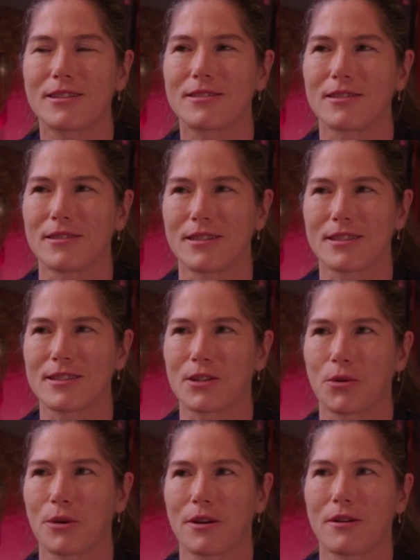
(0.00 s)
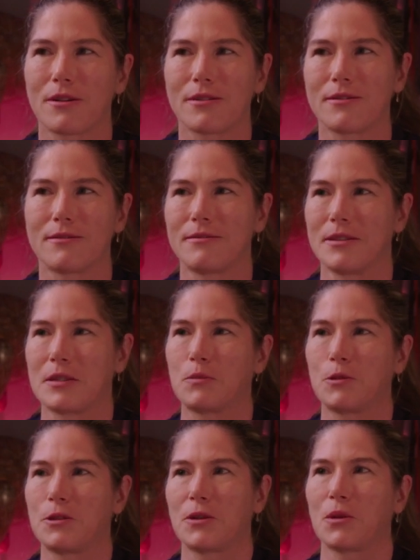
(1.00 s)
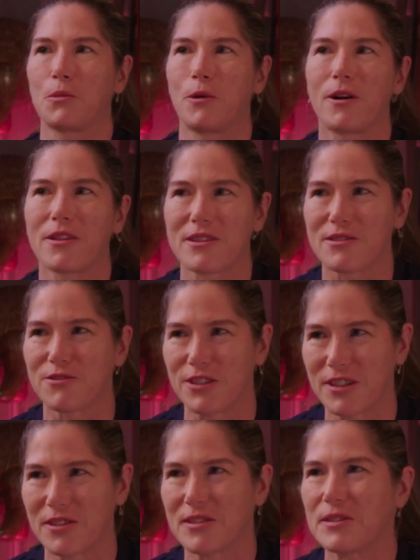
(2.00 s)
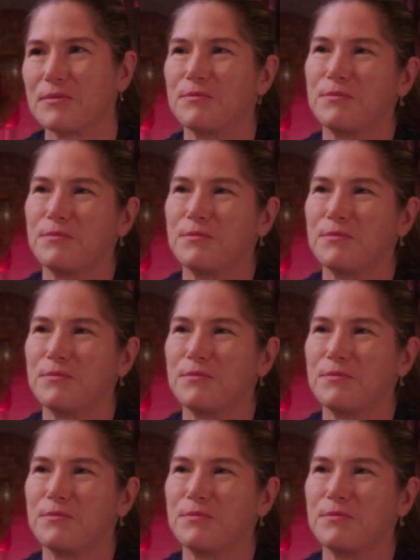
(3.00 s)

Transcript: into this career and this particular part of this field?